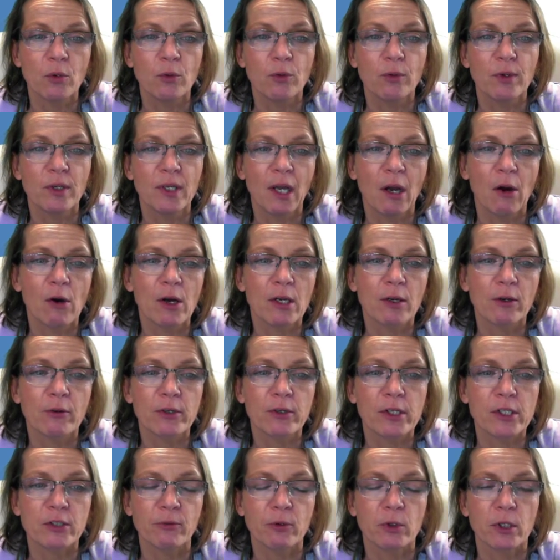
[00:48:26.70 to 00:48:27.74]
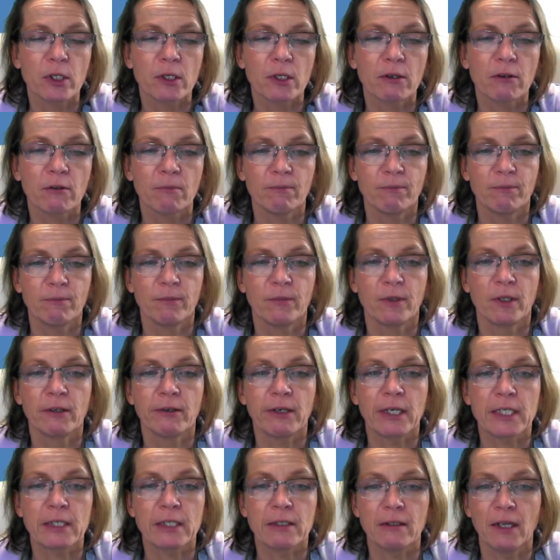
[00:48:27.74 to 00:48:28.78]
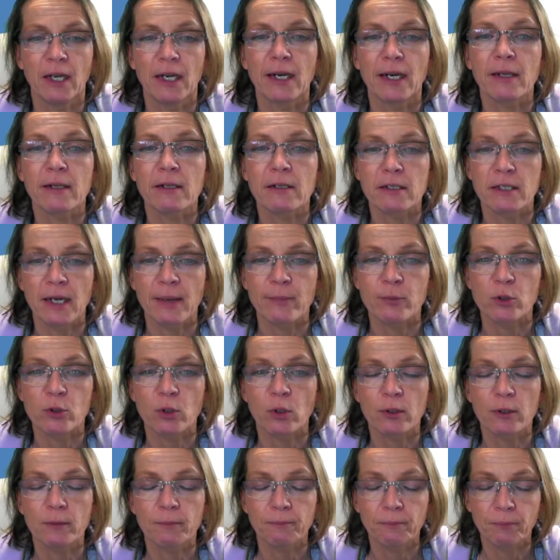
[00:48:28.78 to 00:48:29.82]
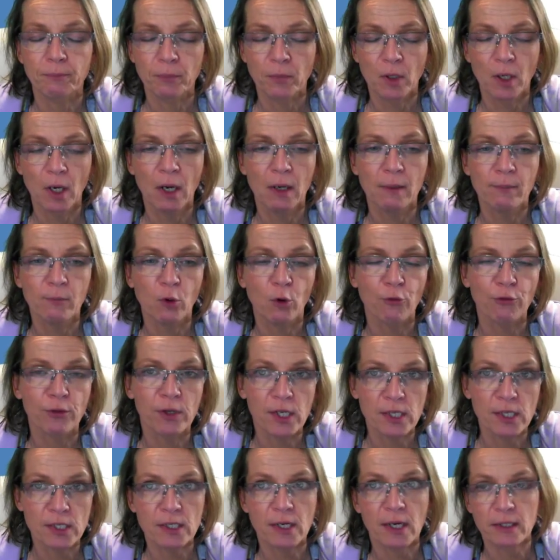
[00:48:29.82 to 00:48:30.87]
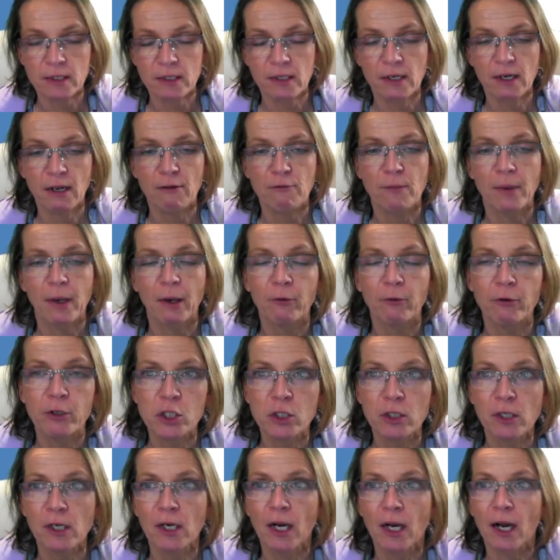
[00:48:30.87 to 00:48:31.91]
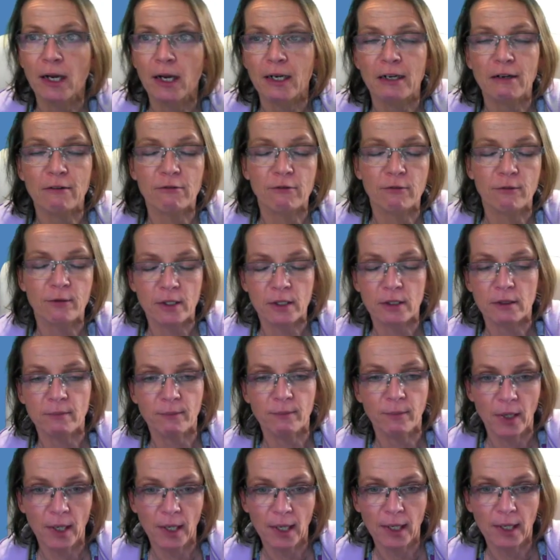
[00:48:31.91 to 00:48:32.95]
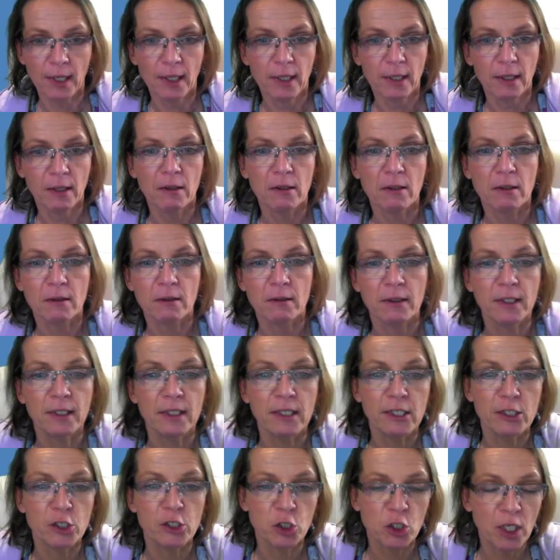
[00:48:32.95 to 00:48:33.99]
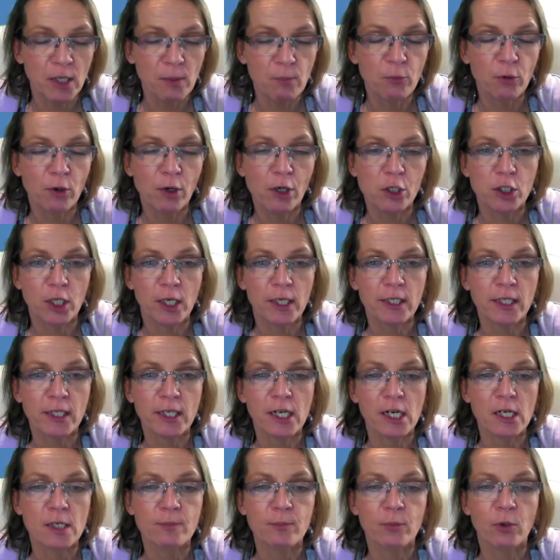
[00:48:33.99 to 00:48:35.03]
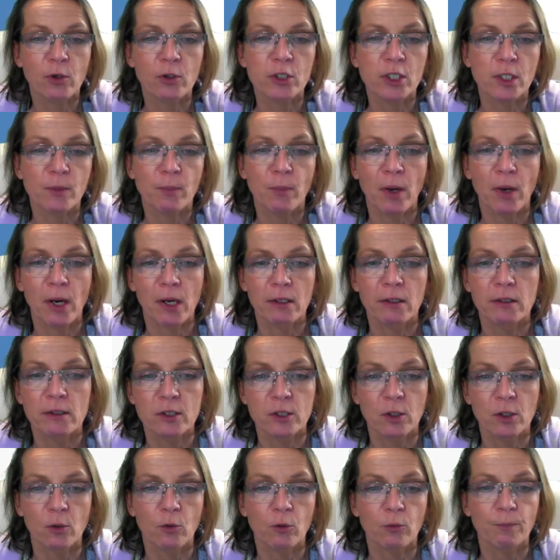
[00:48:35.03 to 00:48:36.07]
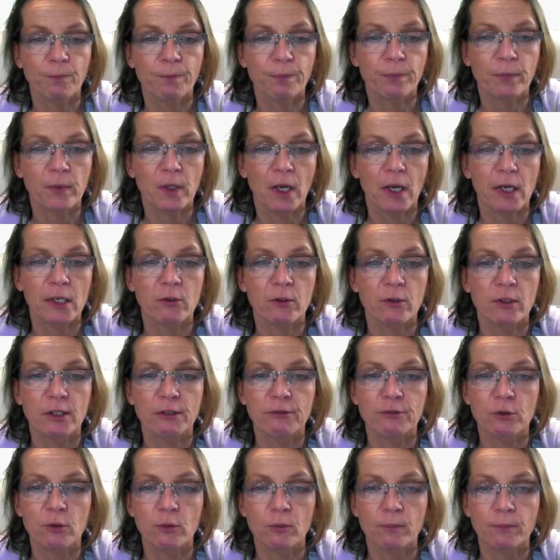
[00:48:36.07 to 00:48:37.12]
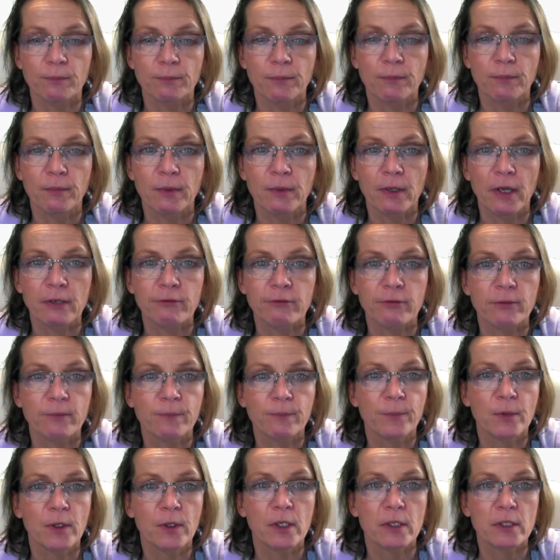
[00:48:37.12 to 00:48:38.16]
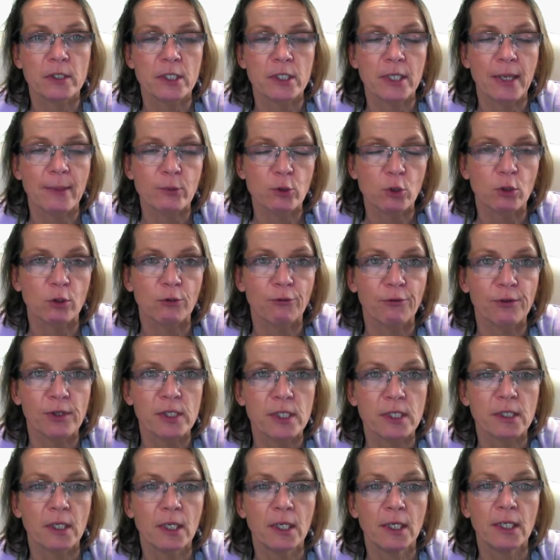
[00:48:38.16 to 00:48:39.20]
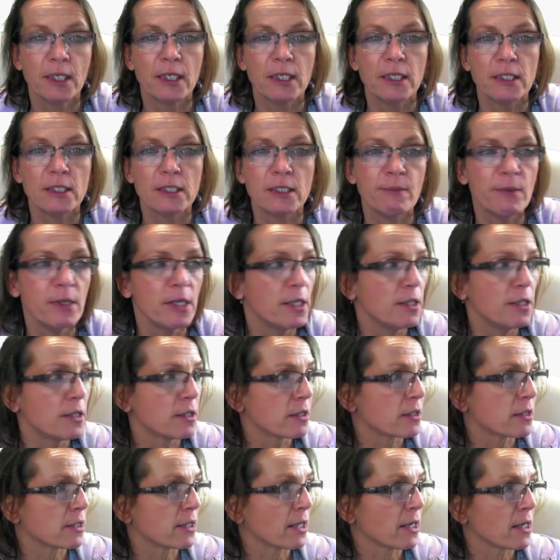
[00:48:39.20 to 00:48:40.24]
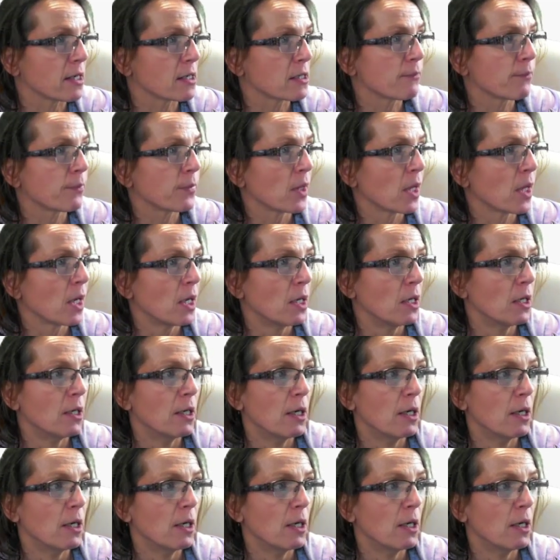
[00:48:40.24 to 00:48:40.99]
So now I don't actually want to create another snapshot of this. I still have my original. I have the each team project as project bundle, so I don't have to have a snapshot of this intermediate state.